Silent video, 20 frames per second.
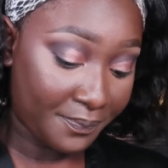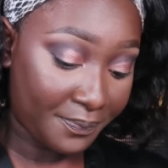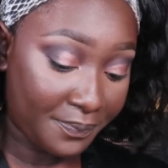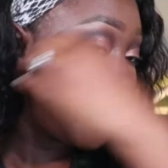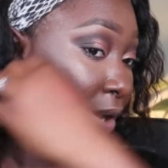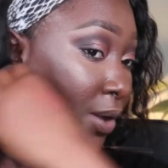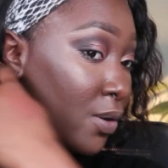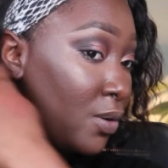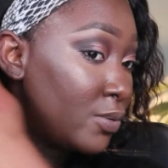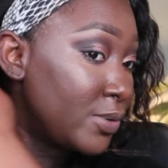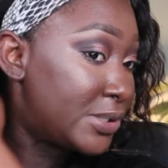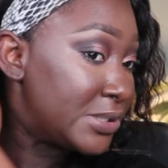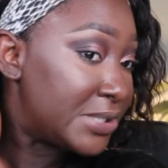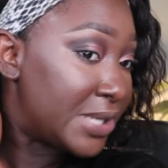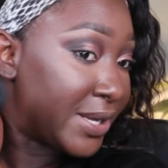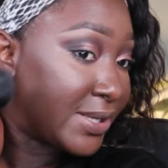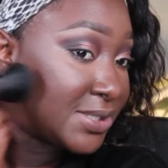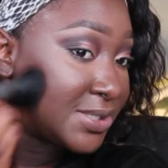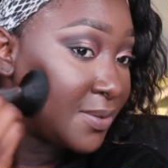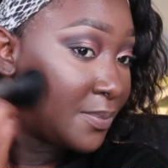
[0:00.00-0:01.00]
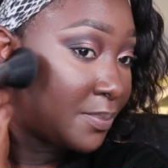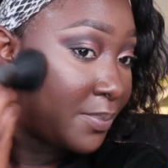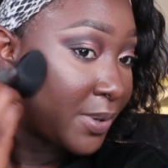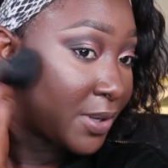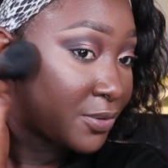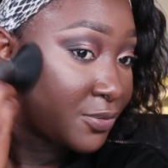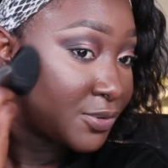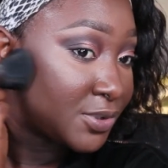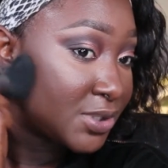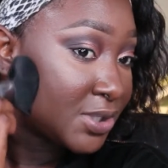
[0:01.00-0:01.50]
I always like to
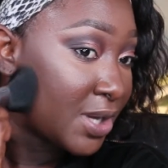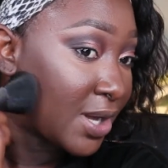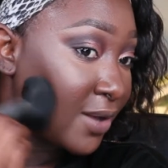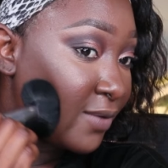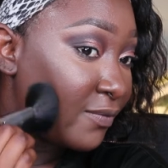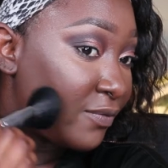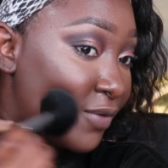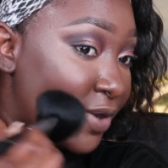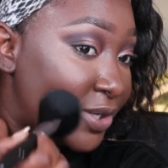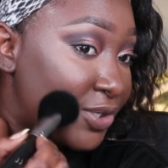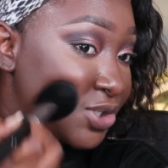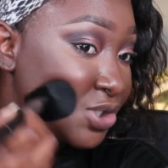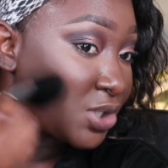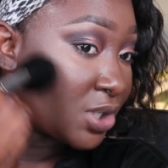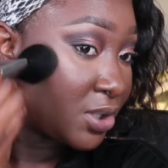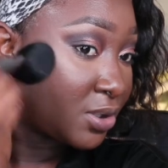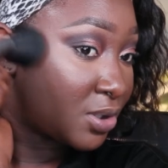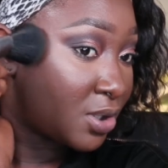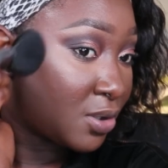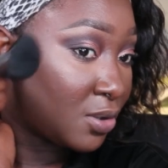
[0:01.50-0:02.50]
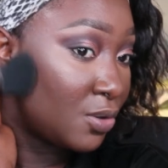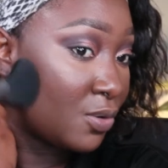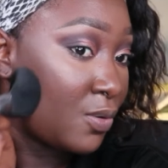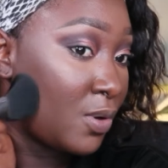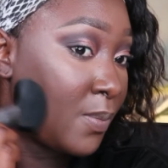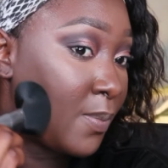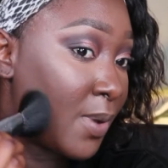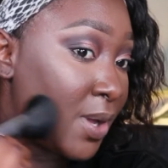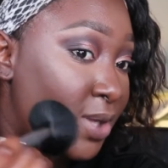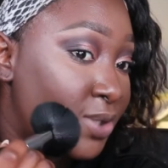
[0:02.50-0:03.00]
build coverage in the
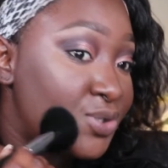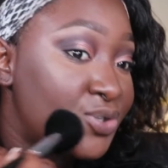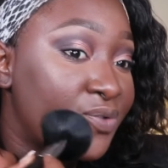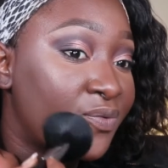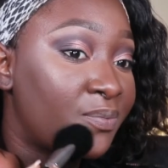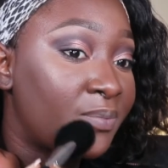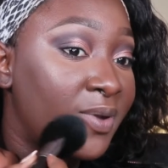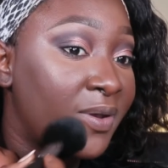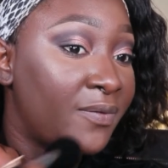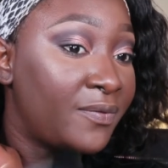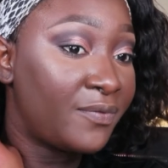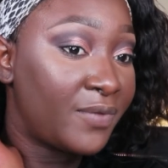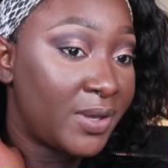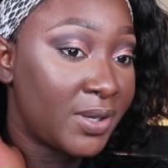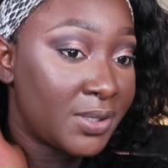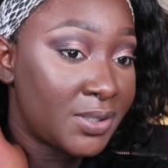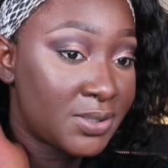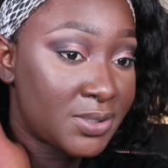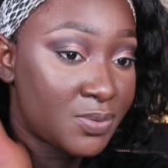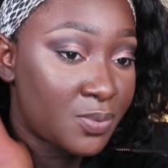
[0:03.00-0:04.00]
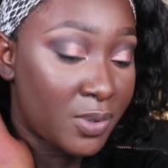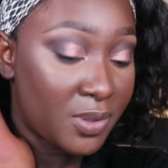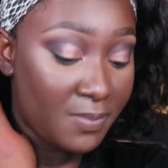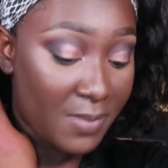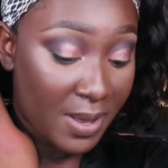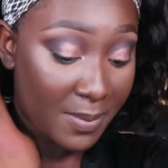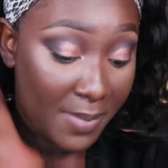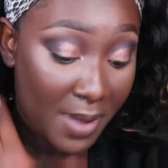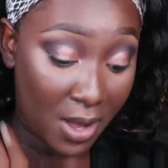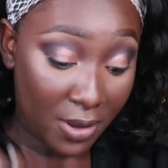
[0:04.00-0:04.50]
lower parts of my face with
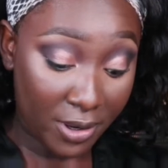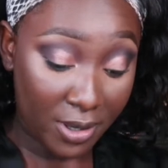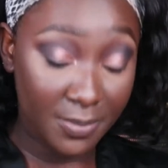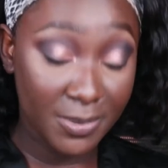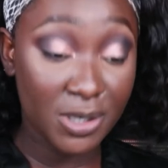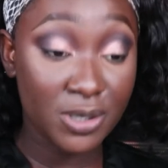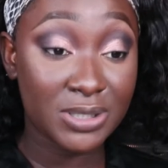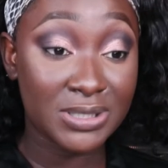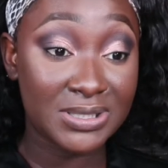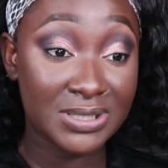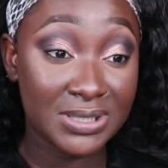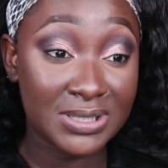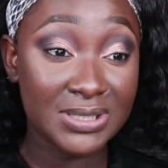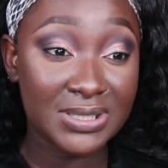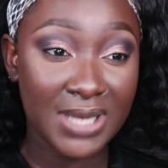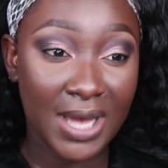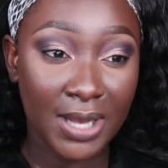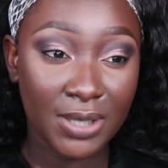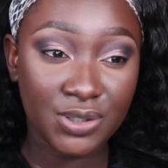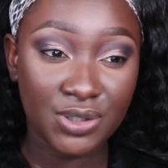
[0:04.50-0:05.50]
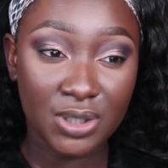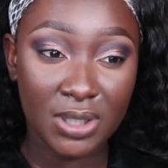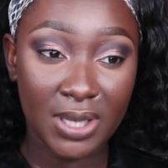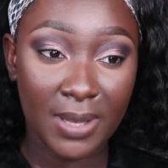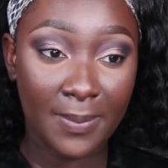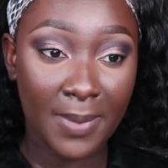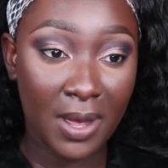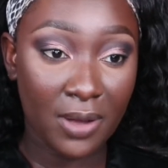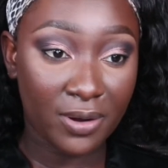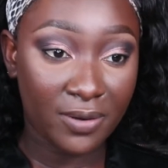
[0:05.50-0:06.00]
my powder, because this is actually a
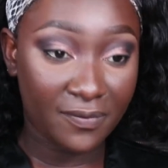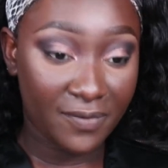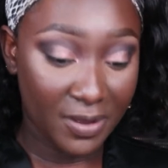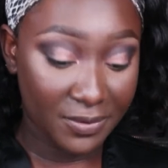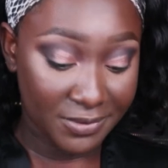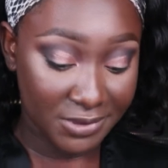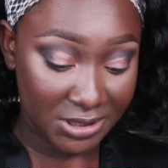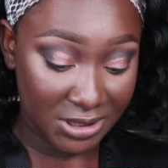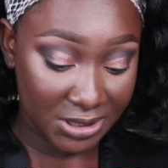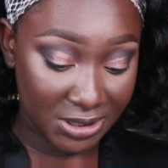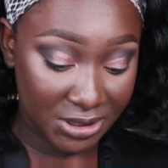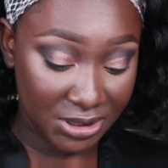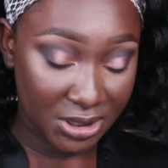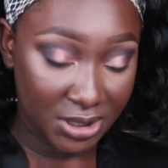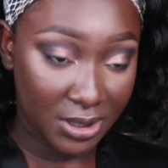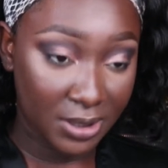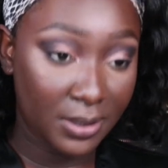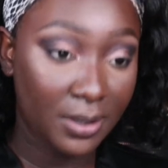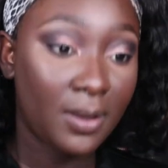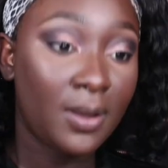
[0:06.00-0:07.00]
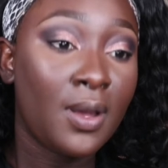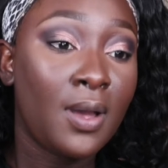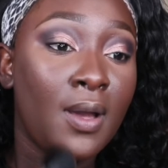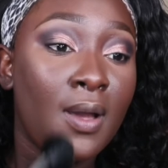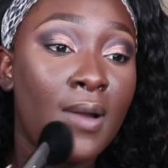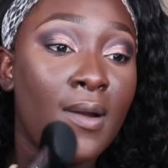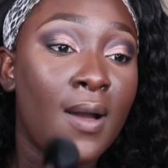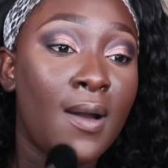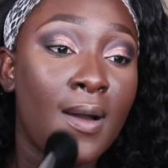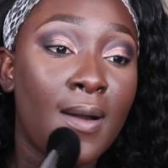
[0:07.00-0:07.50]
powder foundation.
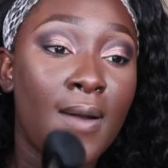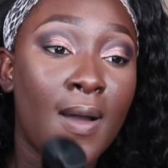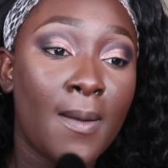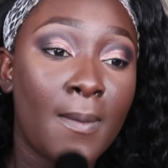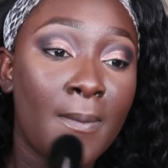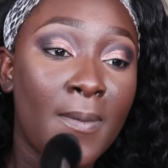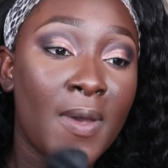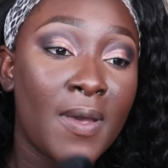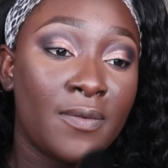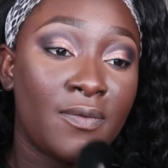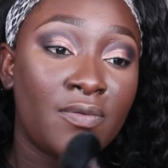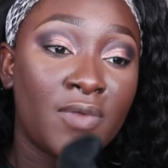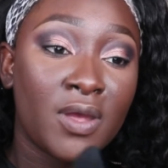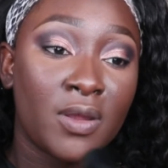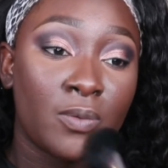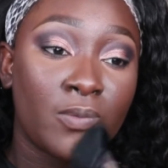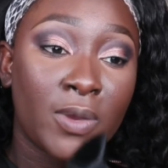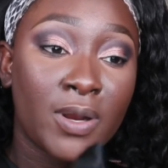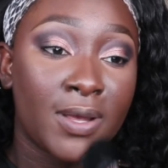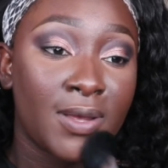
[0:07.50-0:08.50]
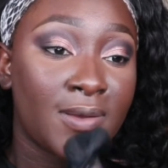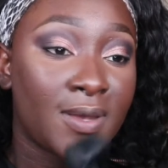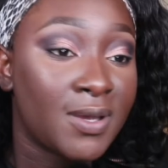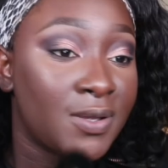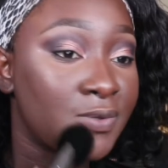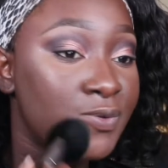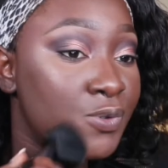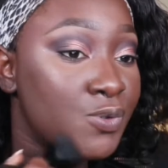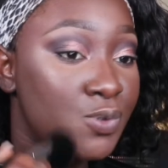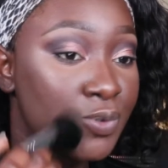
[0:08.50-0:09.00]
Um, and then when I
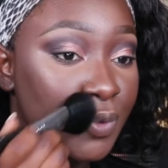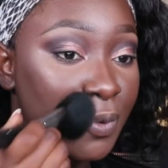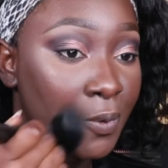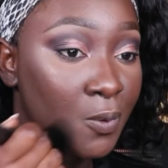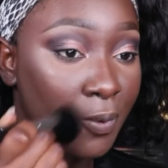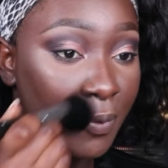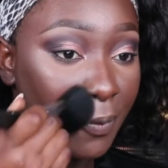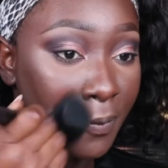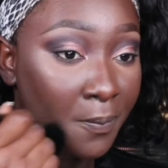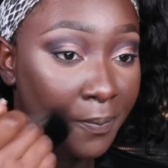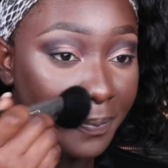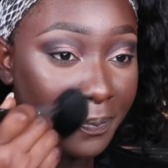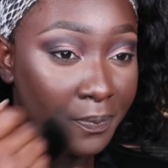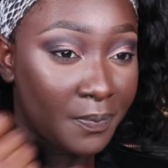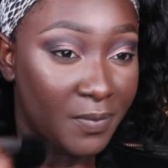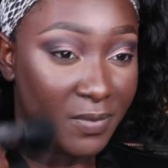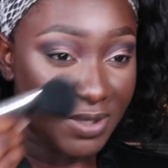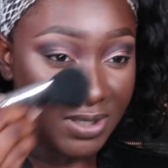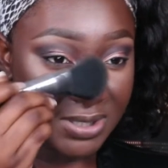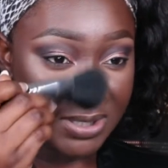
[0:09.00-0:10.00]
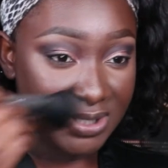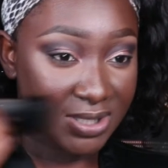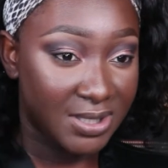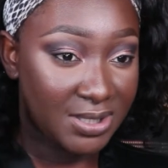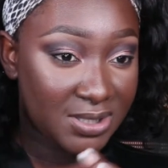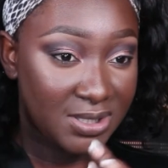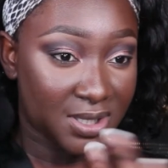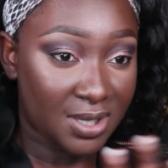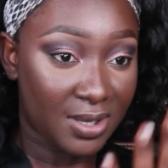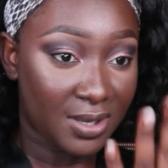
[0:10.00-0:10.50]
get to the
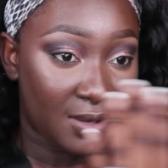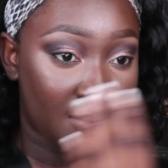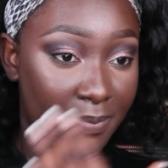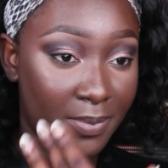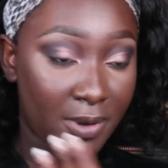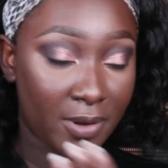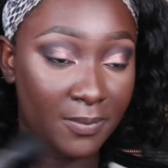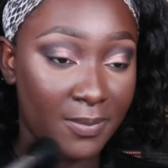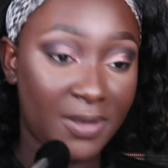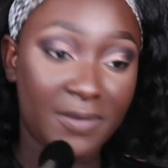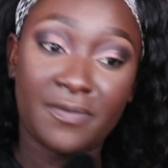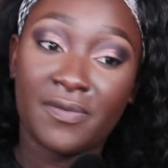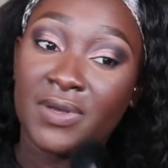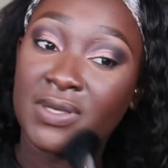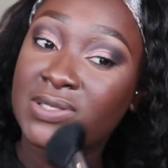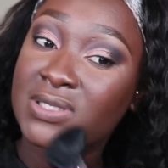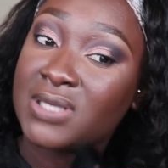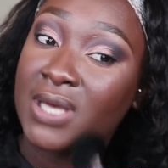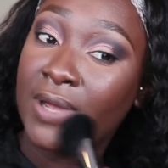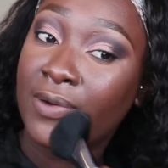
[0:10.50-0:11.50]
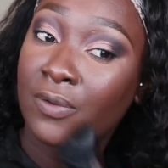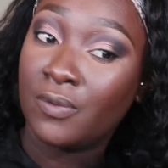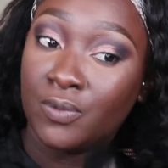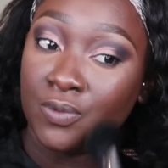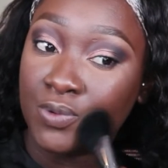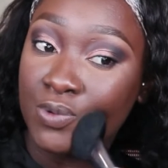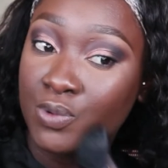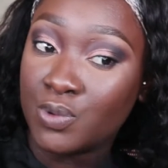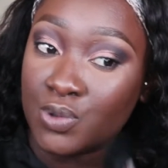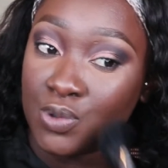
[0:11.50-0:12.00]
center part of my face, I don't
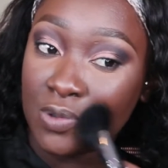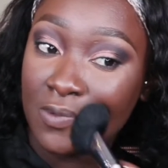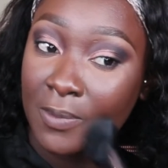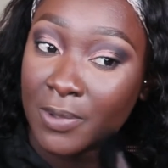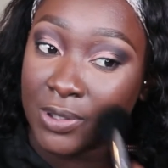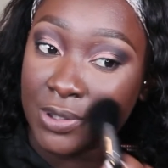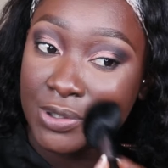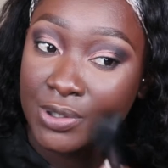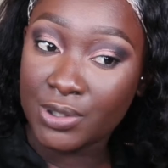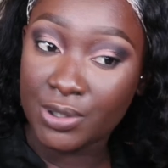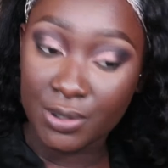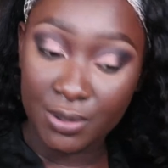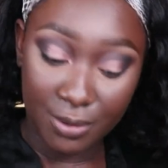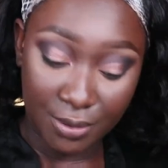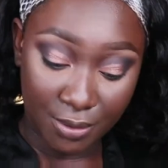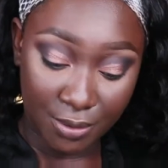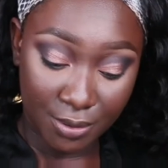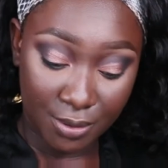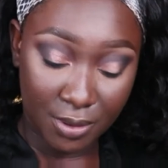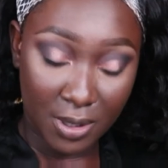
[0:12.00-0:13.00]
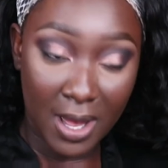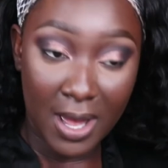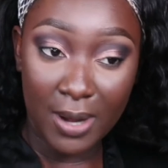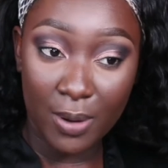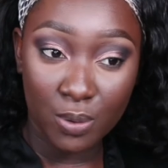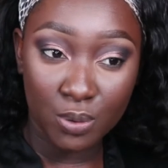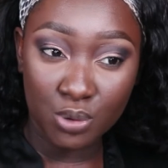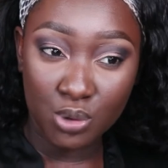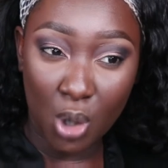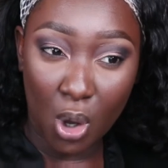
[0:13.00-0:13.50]
do too much. I
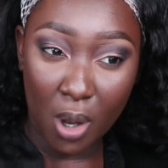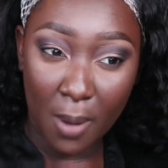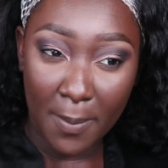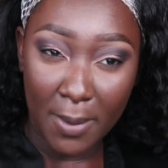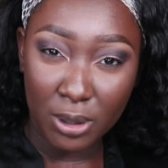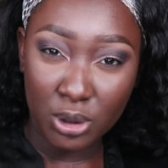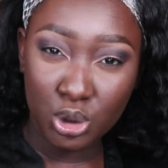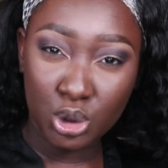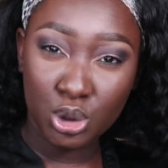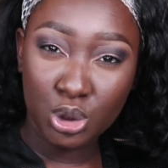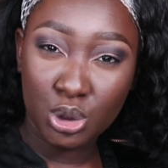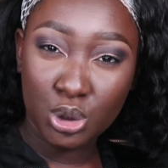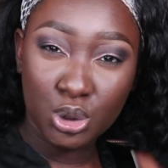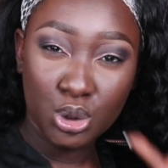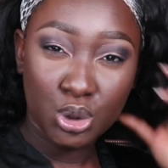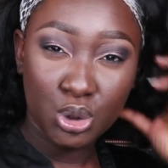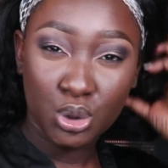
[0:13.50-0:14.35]
don't talk much.